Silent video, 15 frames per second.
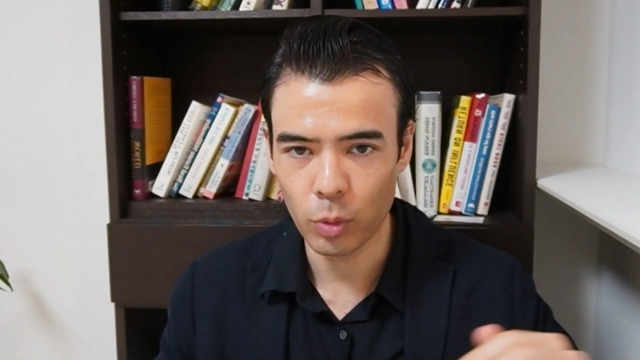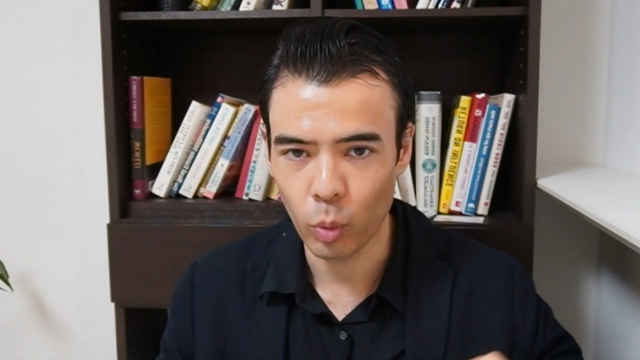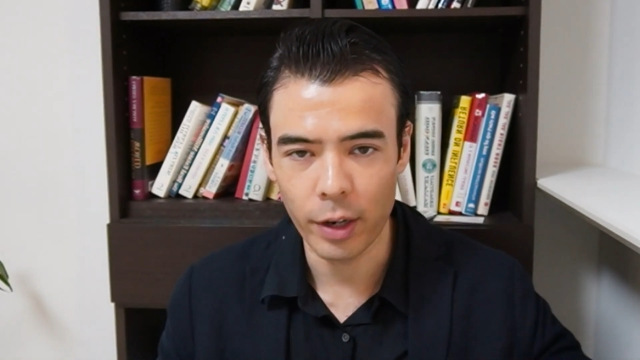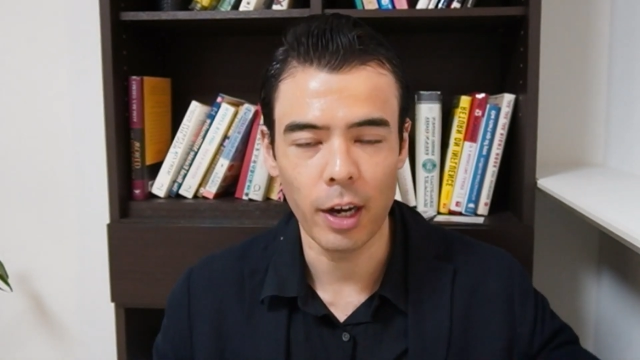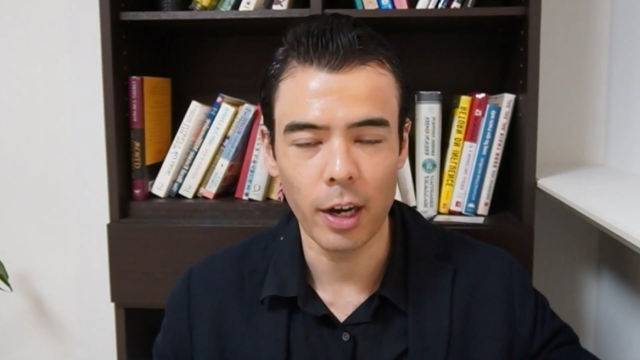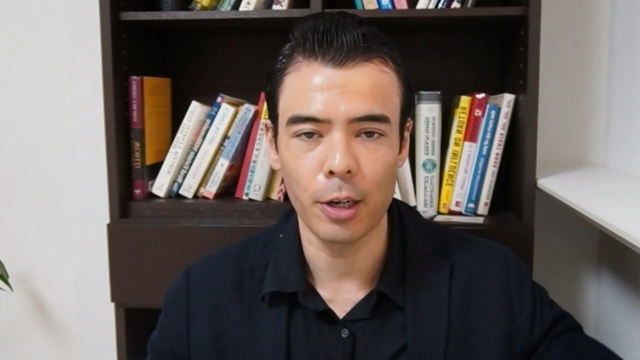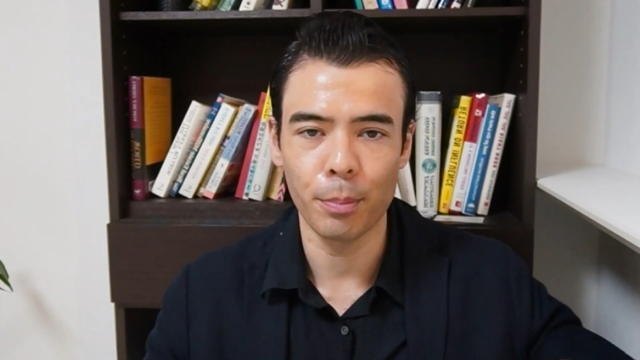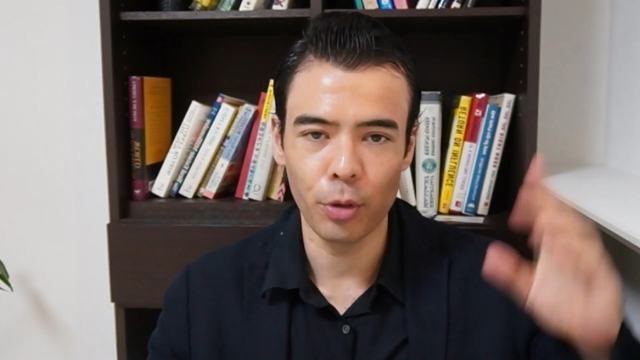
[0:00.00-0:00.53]

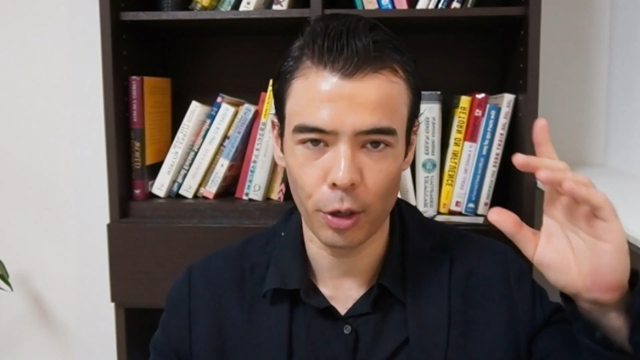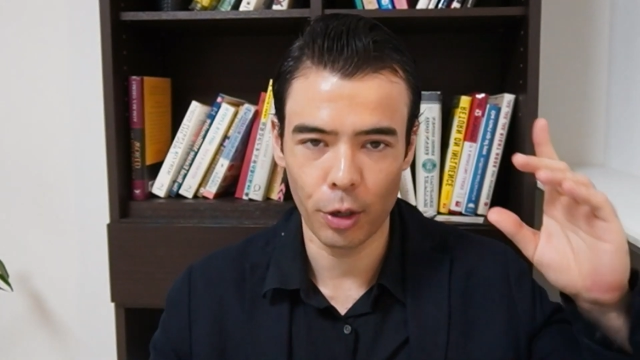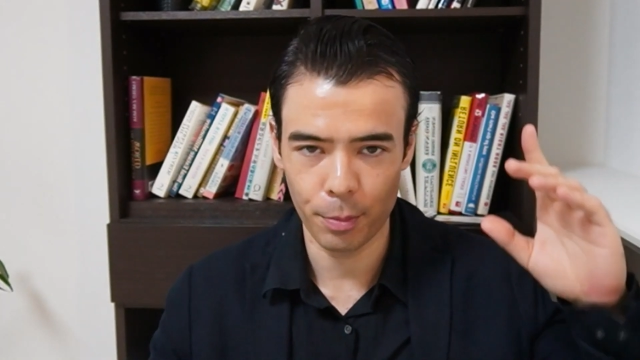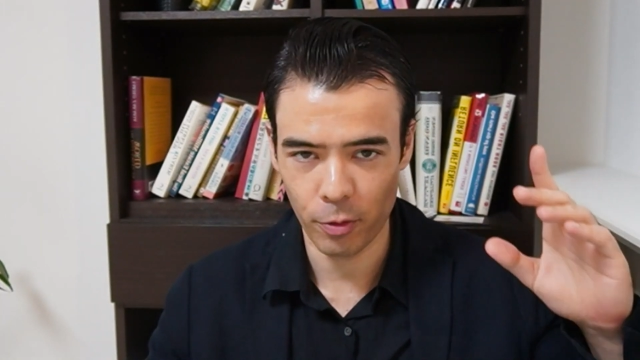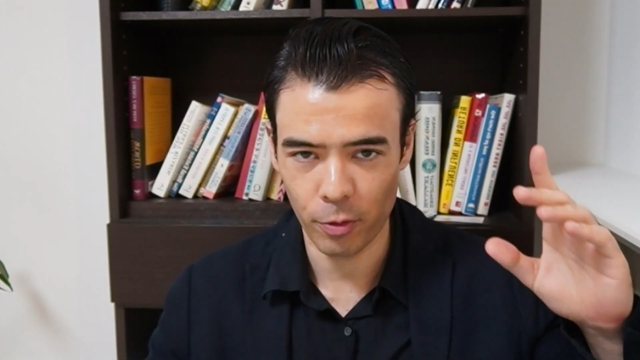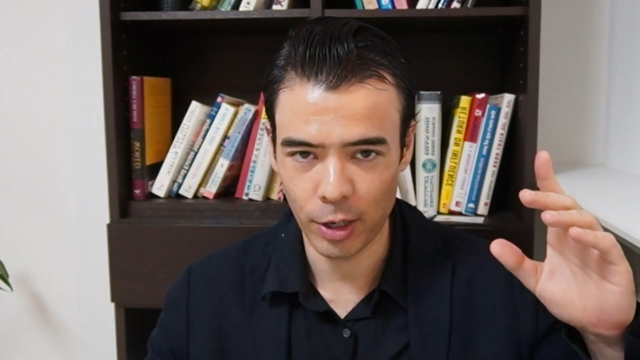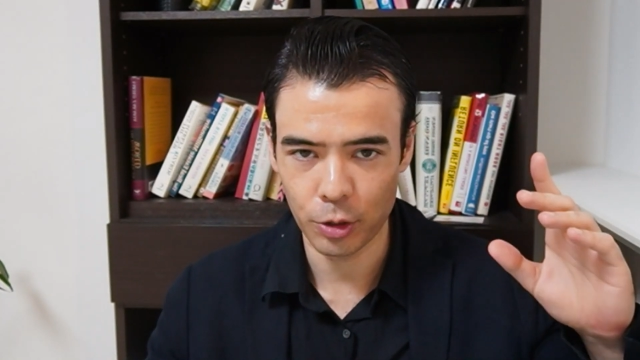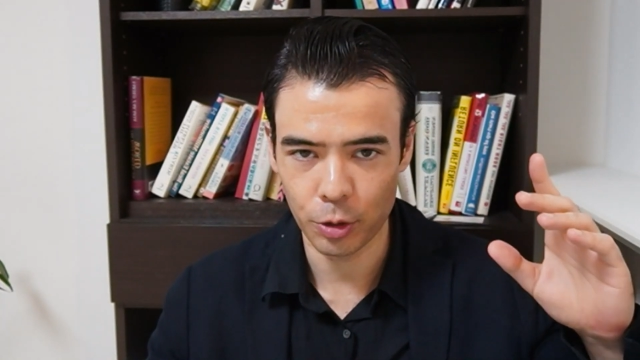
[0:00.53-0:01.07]
when
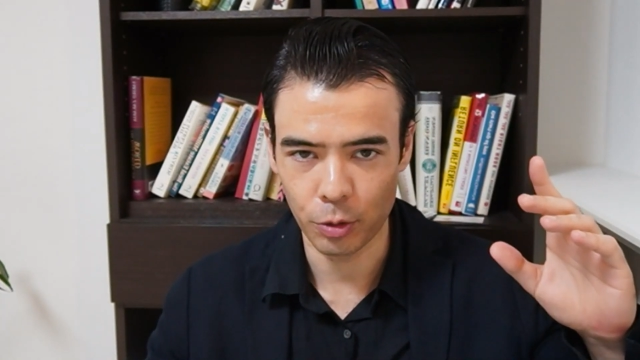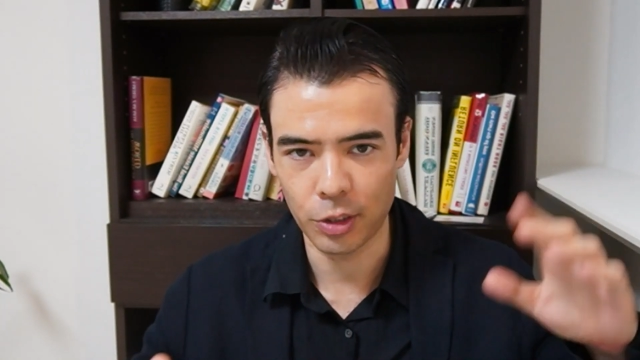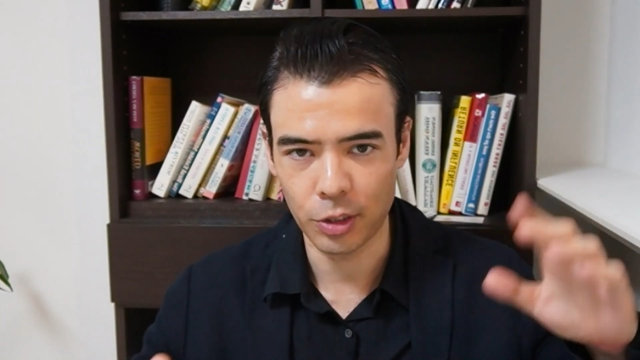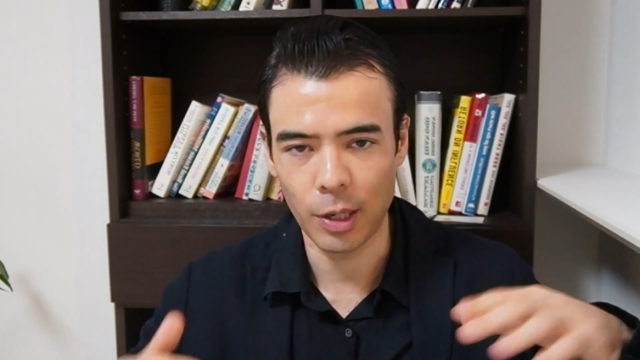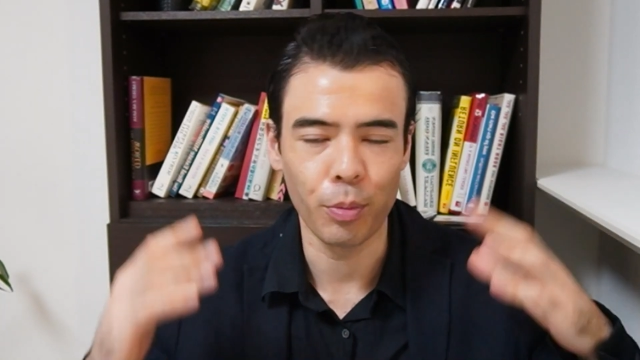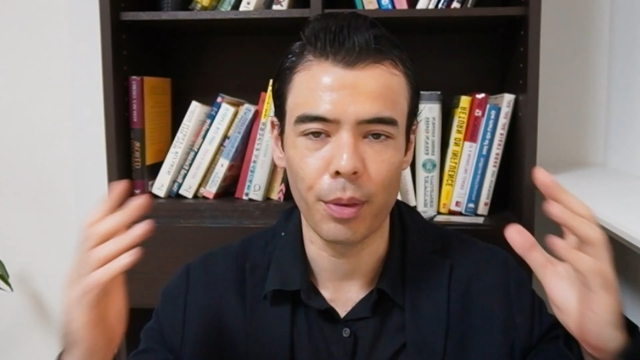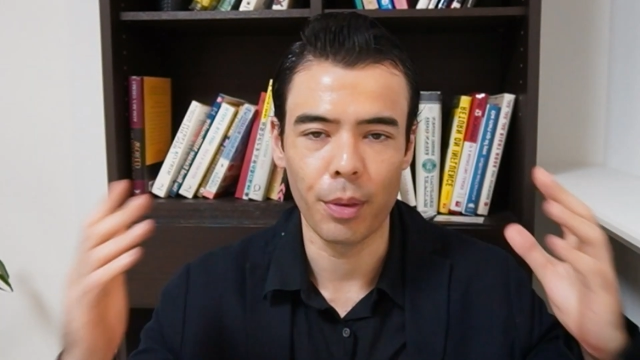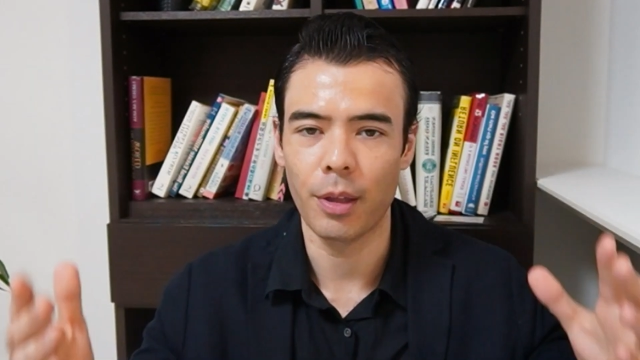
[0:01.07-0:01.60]
unemployment rate shoots
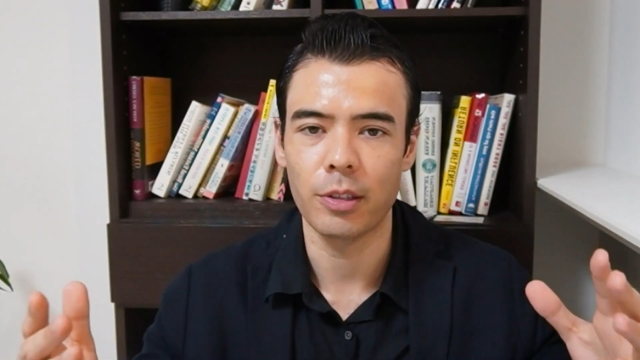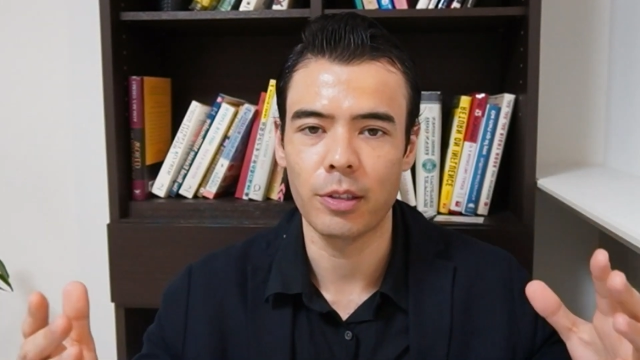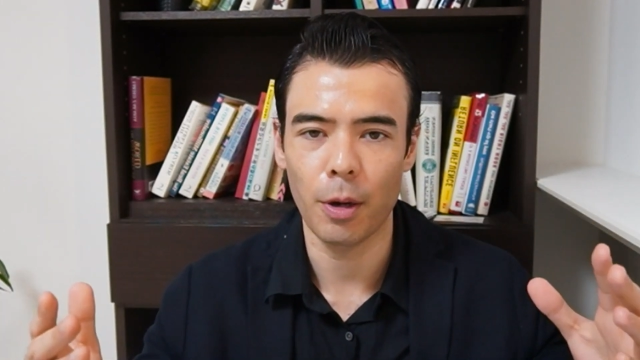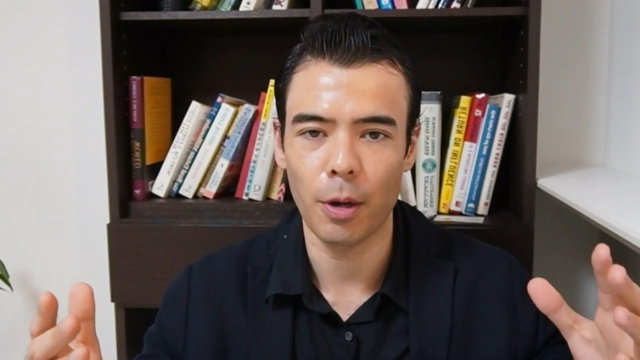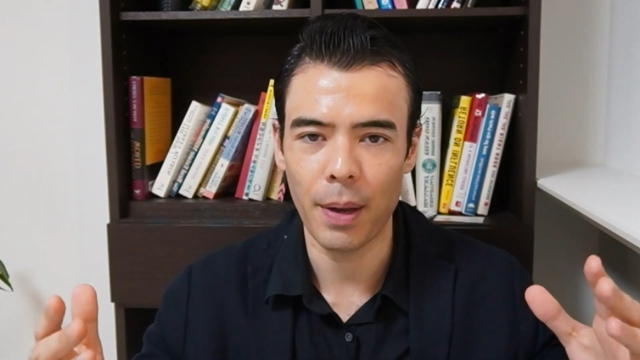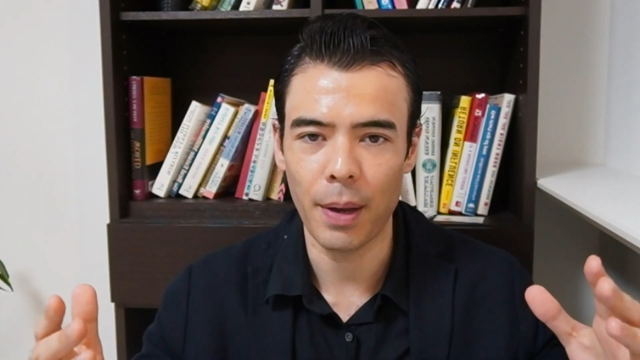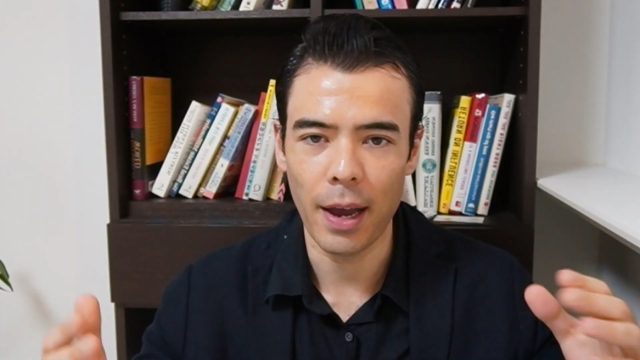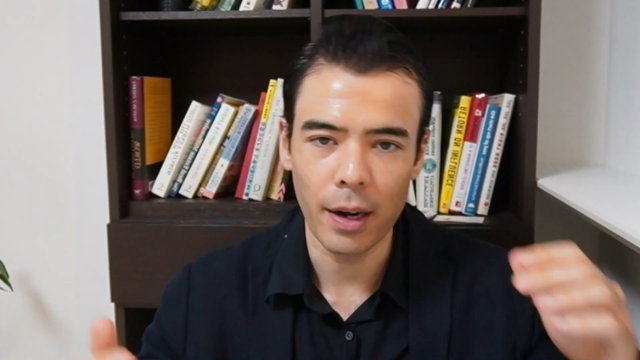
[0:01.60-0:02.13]
up when things
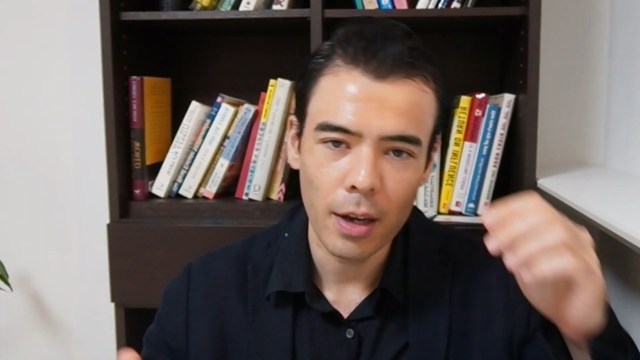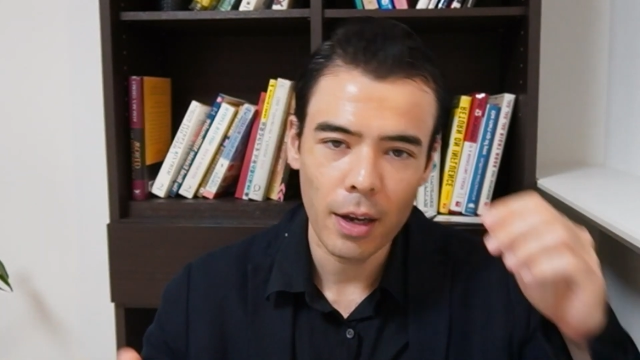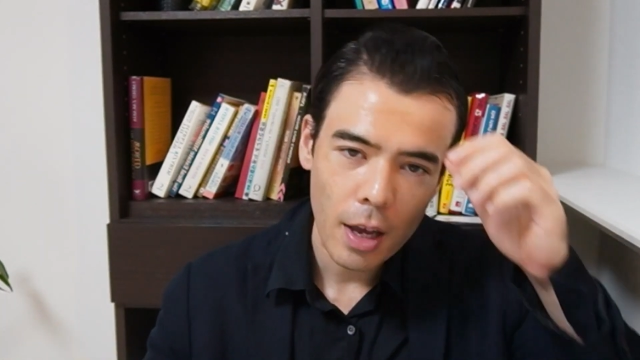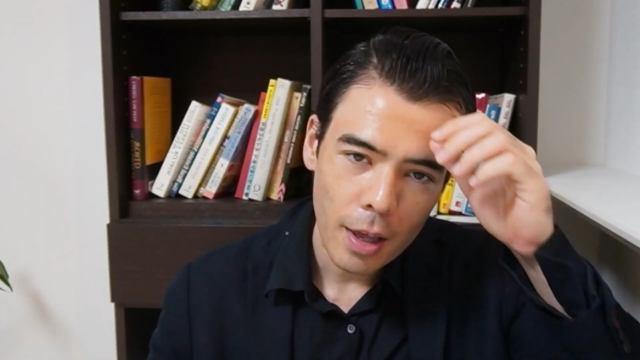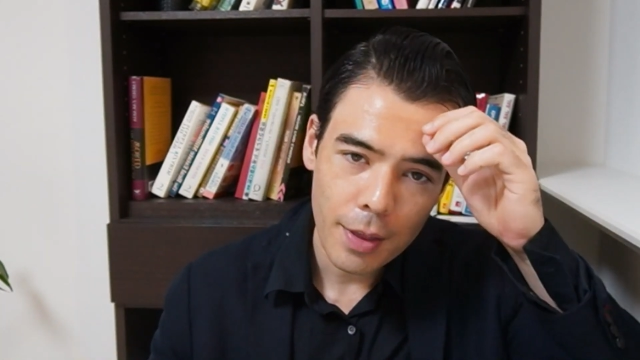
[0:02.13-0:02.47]
are bad.